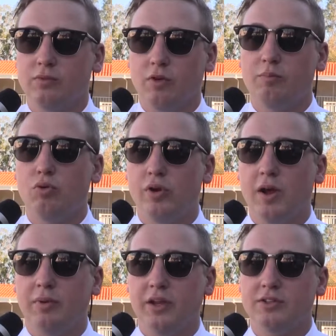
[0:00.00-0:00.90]
We've got pull
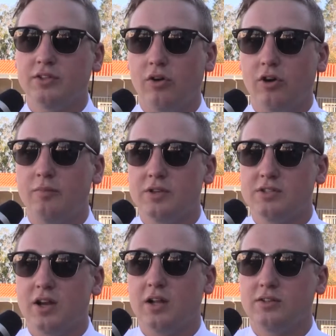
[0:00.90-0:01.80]
down blinkers going on in this
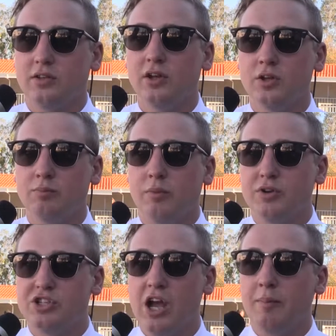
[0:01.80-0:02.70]
start to probably
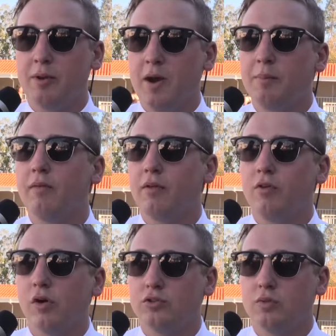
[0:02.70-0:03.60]
just sharpen him up over the
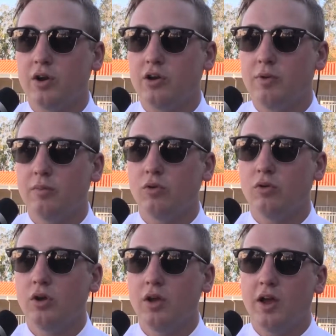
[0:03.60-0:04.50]
final 200 a bit more.